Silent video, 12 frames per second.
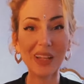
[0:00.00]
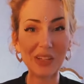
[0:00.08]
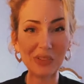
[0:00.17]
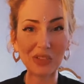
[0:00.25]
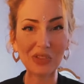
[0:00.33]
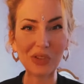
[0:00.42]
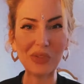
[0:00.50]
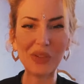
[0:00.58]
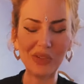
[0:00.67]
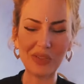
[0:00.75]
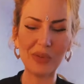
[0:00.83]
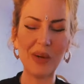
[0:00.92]
like your soul
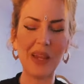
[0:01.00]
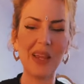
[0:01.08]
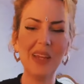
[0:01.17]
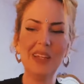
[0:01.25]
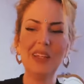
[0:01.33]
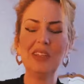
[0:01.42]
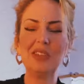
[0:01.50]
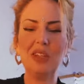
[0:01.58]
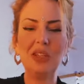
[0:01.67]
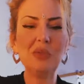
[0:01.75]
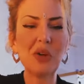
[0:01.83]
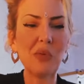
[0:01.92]
knows the way. So
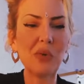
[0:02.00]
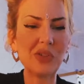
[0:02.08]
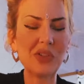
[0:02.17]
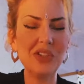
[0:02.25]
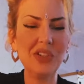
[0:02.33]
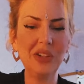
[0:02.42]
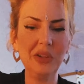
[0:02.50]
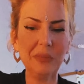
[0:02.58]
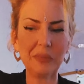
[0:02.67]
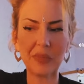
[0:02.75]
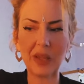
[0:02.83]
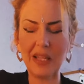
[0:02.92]
you know what to do.
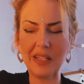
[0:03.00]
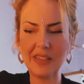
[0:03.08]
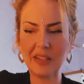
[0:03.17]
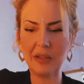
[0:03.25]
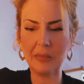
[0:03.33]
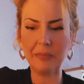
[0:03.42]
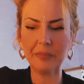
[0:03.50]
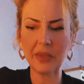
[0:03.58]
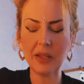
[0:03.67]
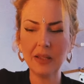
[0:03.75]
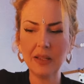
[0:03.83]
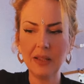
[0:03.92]
And um,
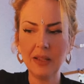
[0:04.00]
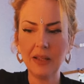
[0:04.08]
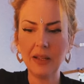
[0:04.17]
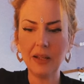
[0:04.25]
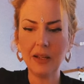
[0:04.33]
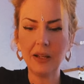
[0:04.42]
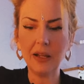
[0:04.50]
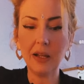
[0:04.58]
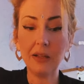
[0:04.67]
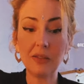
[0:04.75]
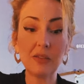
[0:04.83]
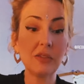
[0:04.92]

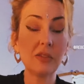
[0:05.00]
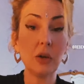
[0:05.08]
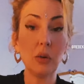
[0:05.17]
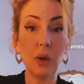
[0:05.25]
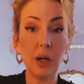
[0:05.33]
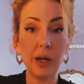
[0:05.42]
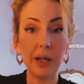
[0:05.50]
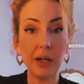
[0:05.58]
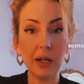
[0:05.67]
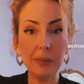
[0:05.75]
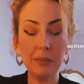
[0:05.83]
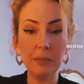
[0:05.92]
so I,
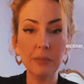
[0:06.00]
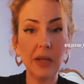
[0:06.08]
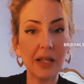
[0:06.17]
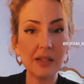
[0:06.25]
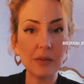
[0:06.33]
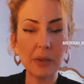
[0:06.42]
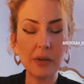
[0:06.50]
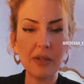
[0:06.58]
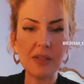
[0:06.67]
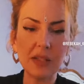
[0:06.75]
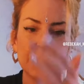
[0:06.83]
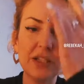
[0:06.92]
I handed in my
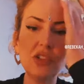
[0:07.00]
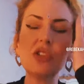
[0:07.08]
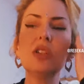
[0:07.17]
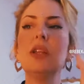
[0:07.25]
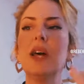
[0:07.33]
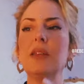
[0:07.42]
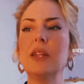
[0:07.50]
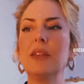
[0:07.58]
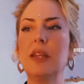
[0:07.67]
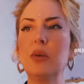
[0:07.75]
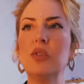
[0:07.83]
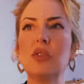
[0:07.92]
resignation, and then
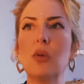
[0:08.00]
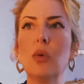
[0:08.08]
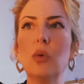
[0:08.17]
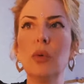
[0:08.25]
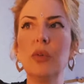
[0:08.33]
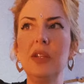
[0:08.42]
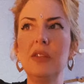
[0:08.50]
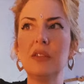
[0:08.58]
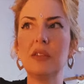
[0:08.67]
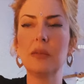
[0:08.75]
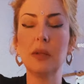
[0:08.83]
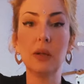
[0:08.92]
there was all
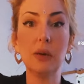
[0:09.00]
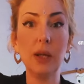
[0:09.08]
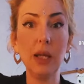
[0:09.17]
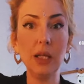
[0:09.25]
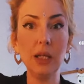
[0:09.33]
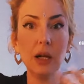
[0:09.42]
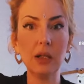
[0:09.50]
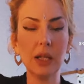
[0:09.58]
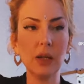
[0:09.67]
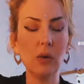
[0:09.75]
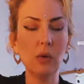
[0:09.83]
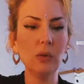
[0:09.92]
these inc-
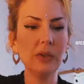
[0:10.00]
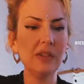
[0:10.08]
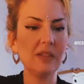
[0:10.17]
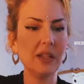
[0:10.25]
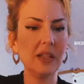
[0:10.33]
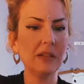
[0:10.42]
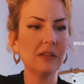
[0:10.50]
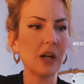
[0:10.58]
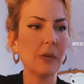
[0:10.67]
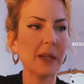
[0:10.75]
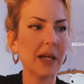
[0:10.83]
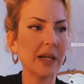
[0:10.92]
like all these things
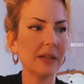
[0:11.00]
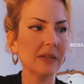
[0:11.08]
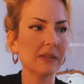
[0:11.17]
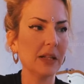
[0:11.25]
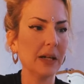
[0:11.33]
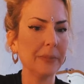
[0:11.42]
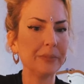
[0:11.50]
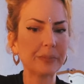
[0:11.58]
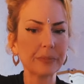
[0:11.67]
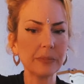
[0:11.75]
coming at us. Like